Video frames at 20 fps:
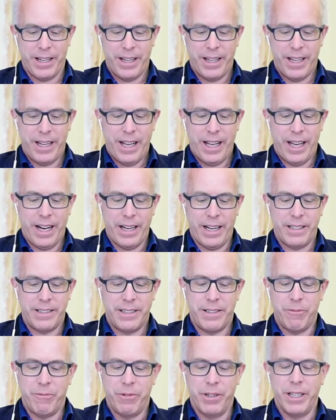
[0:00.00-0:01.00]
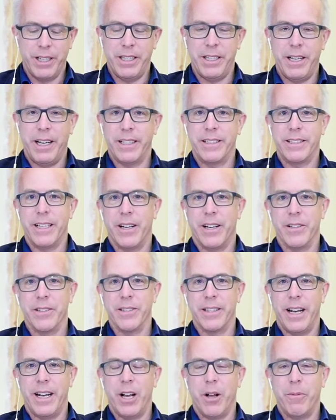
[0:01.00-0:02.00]
and it really excels
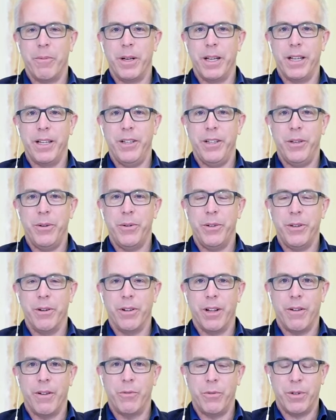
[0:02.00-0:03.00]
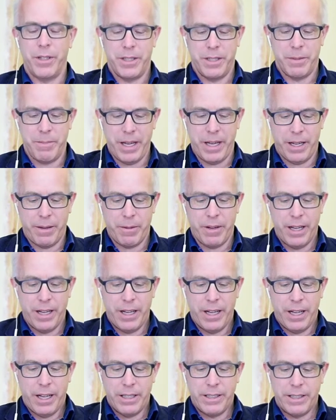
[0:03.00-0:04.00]
at helping you and your loved ones make
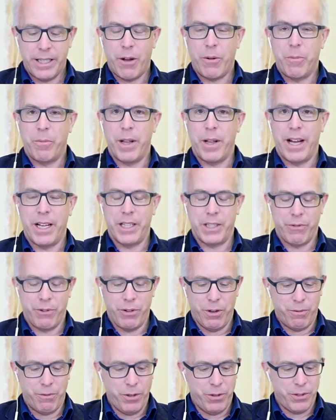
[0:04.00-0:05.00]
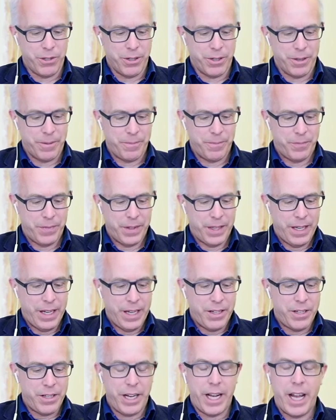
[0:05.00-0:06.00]
sound plans for your future.
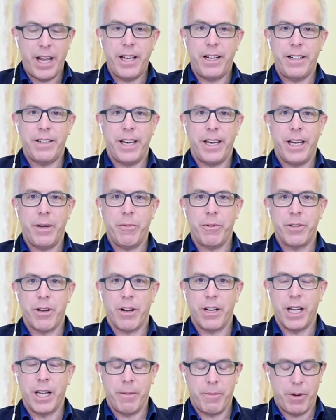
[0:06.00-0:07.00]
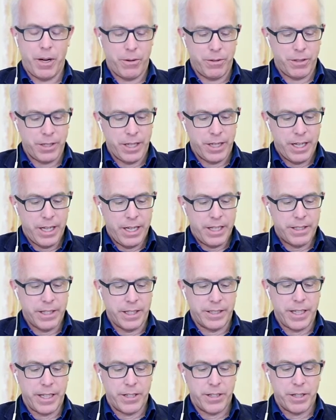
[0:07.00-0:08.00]
Today we're talking about
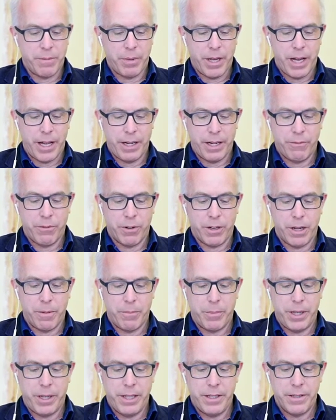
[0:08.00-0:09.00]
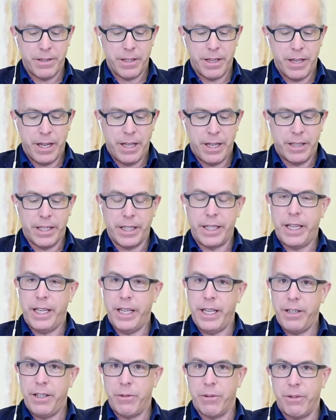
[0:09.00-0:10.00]
succession planning for companies. The
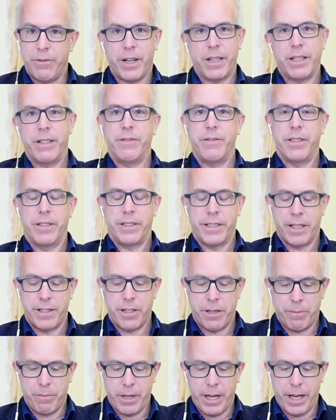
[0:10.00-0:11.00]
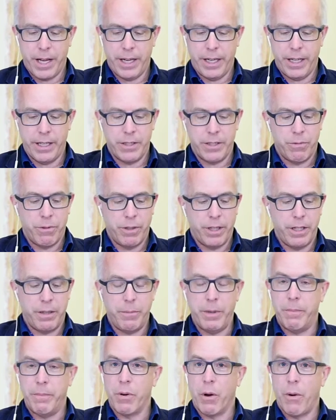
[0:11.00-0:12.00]
key to effective succession planning is really to be
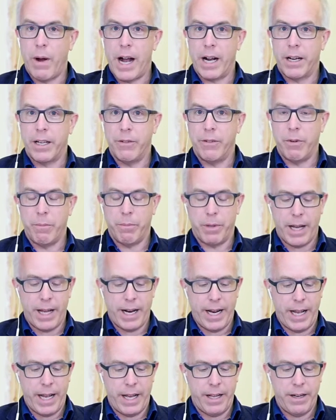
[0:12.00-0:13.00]
proactive and plan ahead,